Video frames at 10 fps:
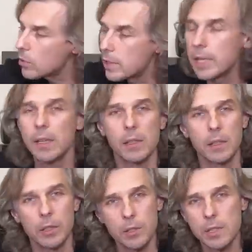you sell
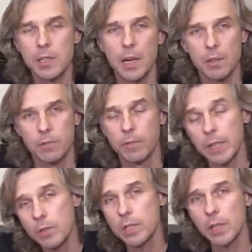your stuff,
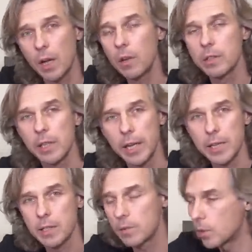when you sell all the
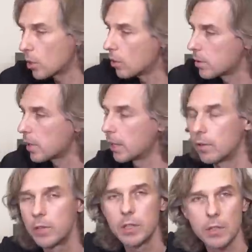lenses which cost like
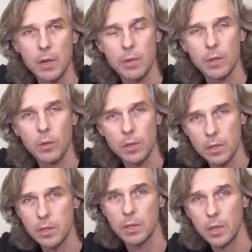
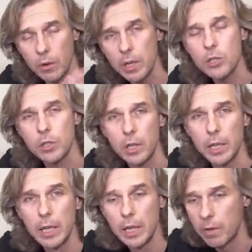$15,000 originally,
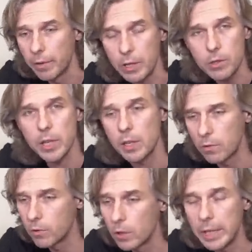when you sell it
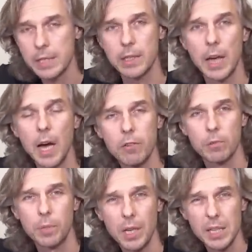for less than half a
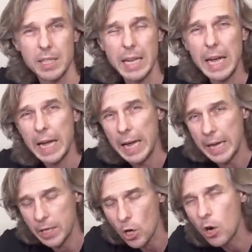price,
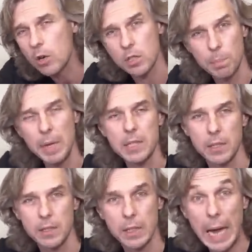it hurts
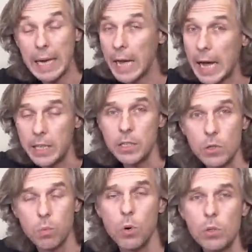business. And I
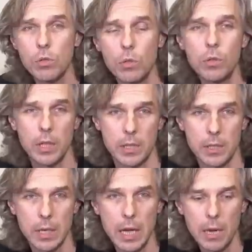didn't want to do this,
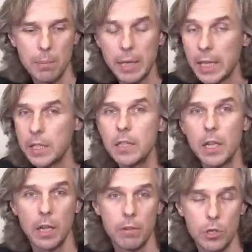but I didn't
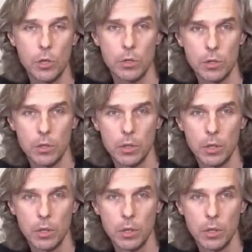have a choice.